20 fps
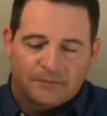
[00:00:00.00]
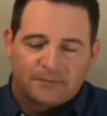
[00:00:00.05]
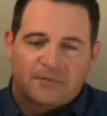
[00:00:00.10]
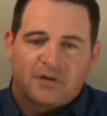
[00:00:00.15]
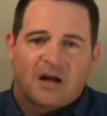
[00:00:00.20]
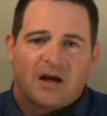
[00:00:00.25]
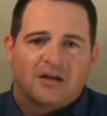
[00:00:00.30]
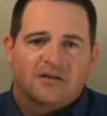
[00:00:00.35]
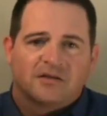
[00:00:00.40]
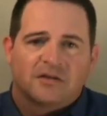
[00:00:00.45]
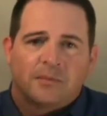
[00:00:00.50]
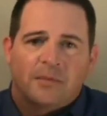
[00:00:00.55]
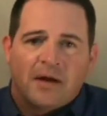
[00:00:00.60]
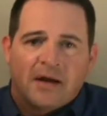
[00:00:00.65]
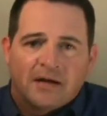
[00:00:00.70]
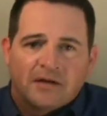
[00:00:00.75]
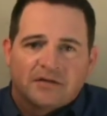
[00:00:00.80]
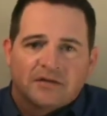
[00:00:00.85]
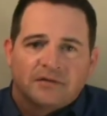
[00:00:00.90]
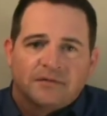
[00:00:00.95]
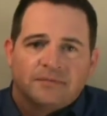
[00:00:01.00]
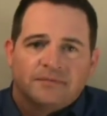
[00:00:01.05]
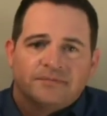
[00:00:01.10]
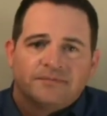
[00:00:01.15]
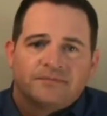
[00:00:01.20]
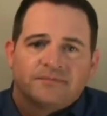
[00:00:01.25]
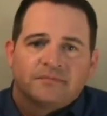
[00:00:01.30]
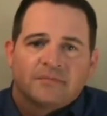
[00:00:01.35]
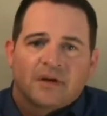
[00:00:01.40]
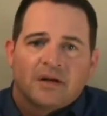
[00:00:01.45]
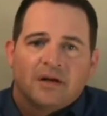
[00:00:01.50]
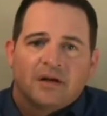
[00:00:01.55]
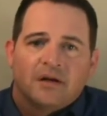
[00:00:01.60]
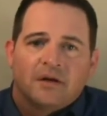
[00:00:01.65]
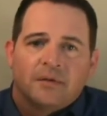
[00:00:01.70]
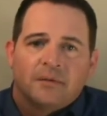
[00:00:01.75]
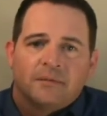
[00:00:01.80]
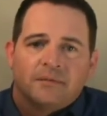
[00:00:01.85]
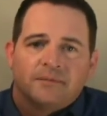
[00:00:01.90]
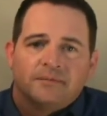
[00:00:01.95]
constipation,
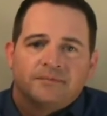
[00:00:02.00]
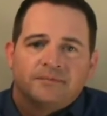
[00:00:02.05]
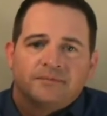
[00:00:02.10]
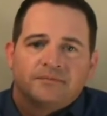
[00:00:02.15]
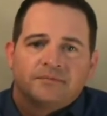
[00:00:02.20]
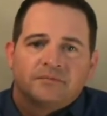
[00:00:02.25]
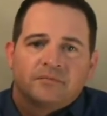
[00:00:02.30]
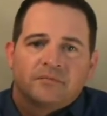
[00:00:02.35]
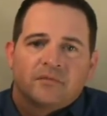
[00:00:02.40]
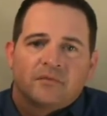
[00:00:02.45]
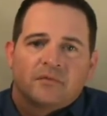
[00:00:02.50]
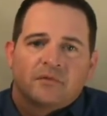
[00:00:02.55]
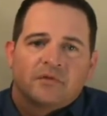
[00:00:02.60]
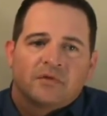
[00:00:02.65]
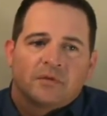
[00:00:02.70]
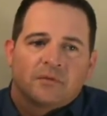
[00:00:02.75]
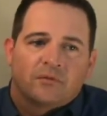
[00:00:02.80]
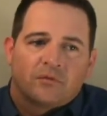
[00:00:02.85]
some